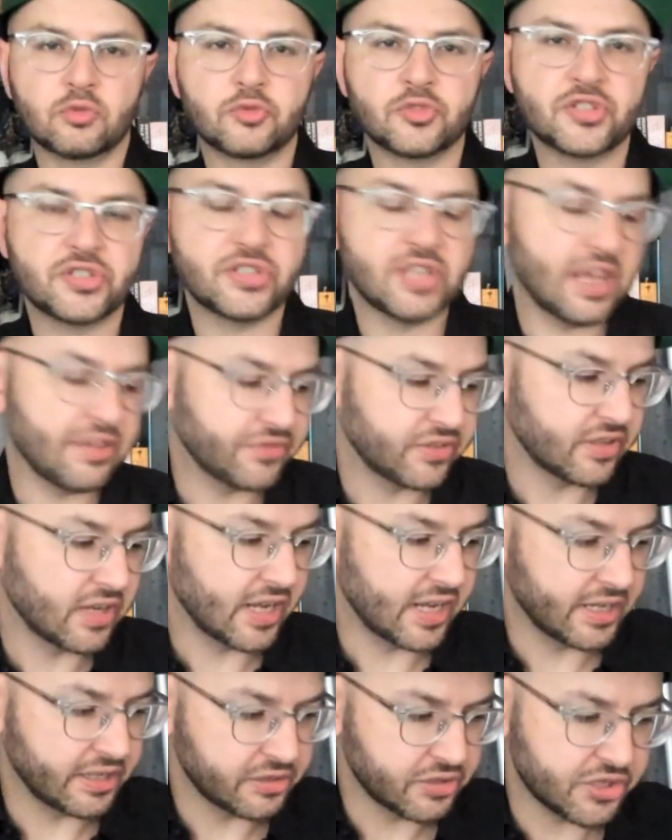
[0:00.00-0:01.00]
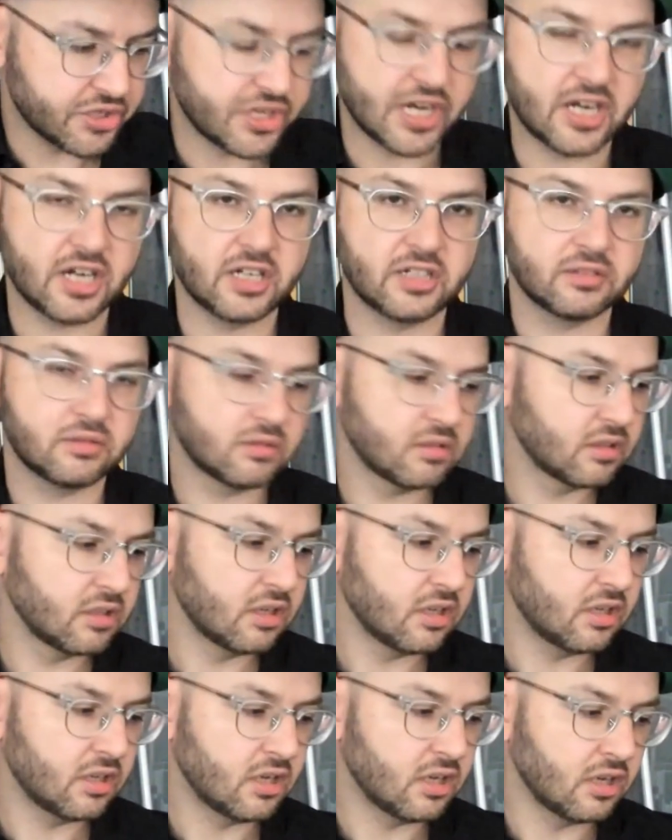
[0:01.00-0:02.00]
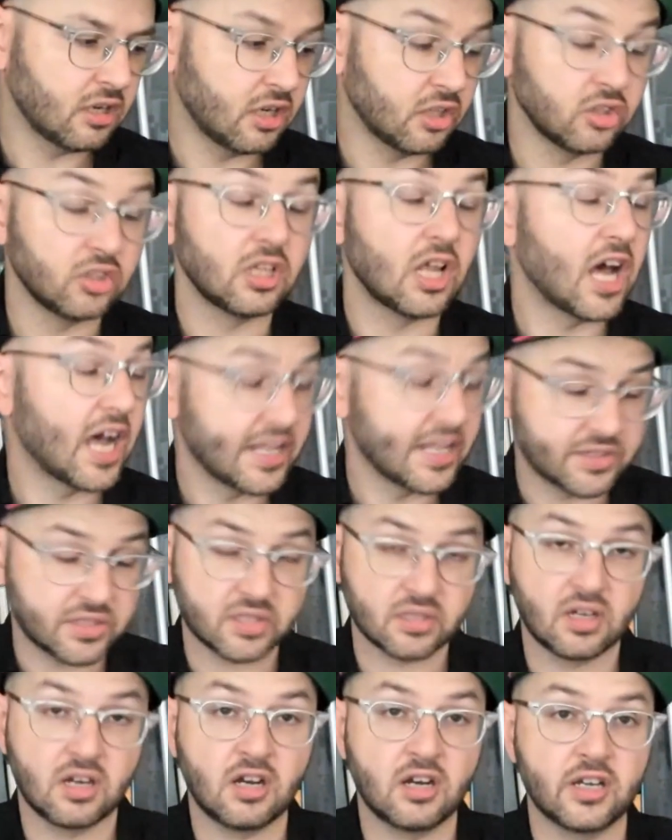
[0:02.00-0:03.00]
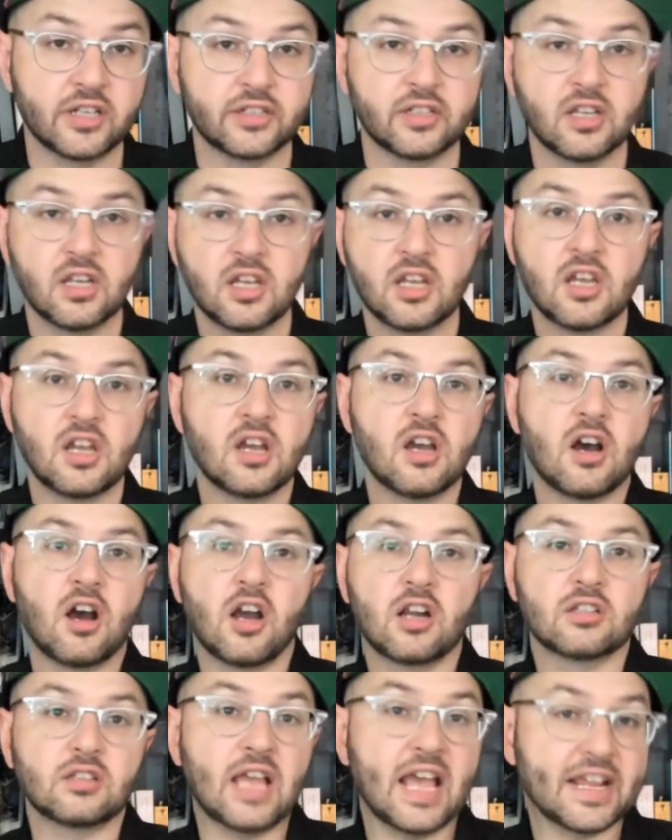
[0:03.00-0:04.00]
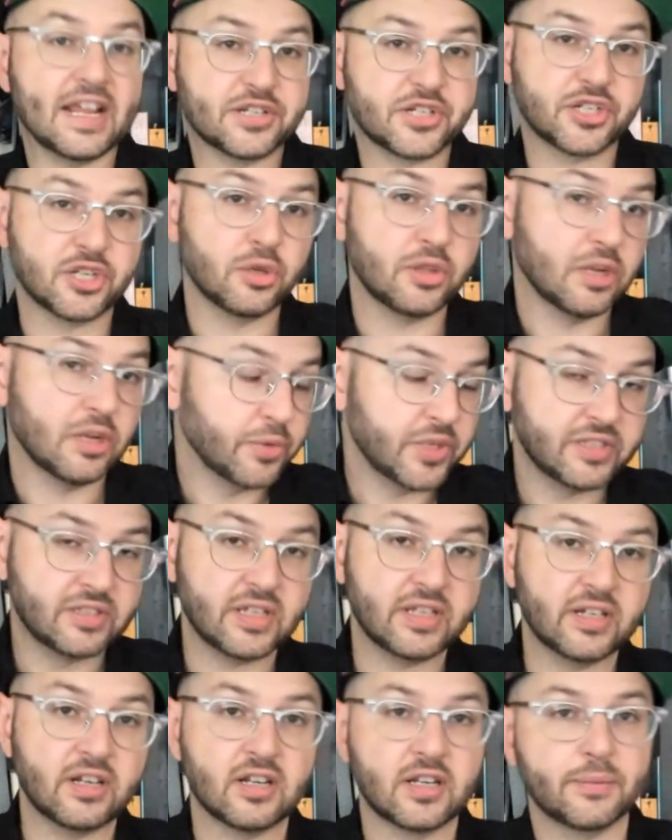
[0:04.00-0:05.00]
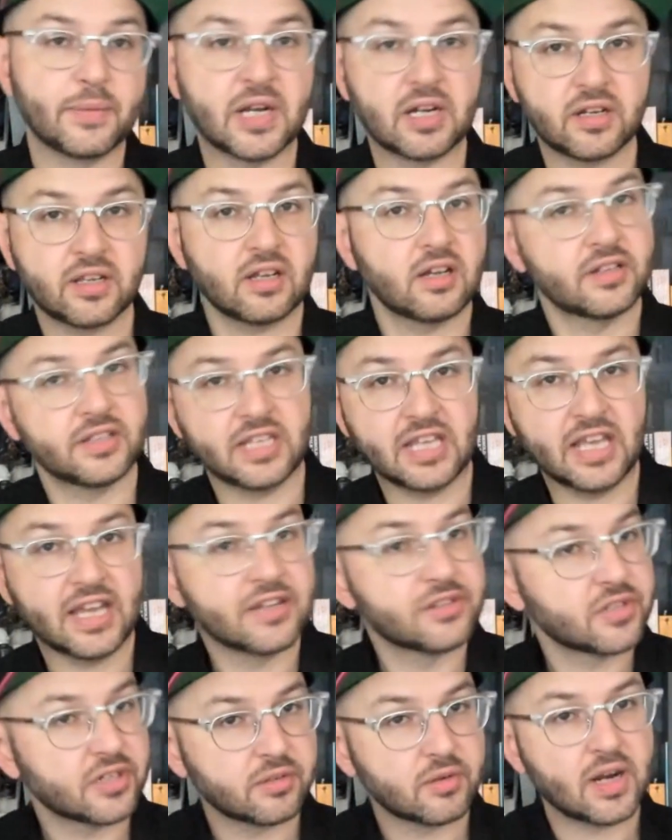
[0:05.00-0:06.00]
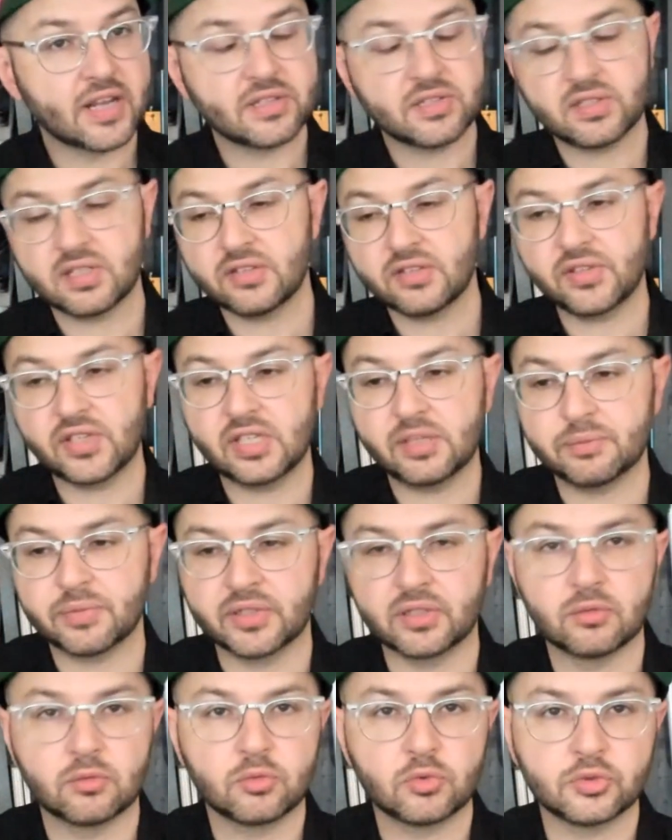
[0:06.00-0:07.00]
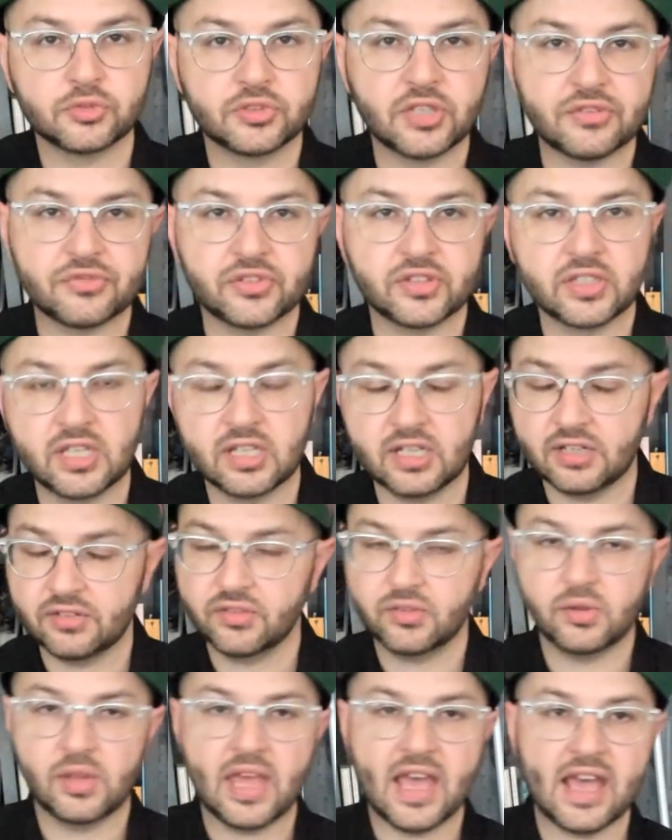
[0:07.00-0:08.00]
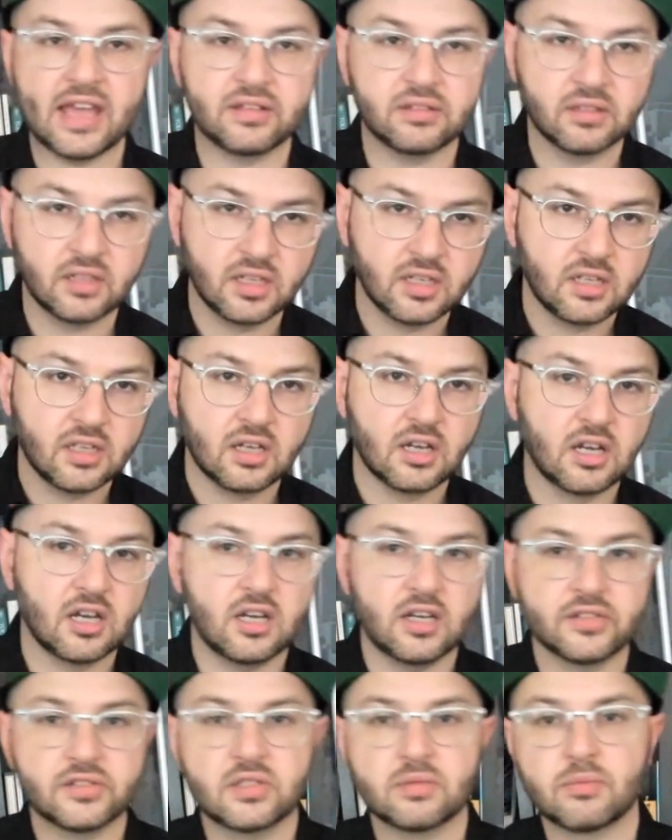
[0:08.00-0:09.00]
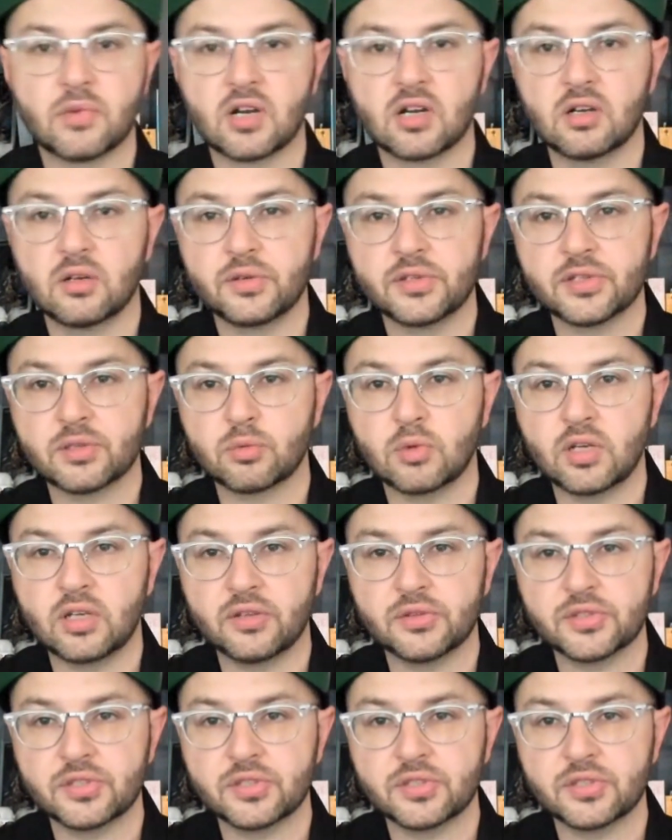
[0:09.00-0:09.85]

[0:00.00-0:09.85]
Seth and I shared a lot on our last show that we did on America on the Edge on Rise TV, but we'll definitely get into that tomorrow as well.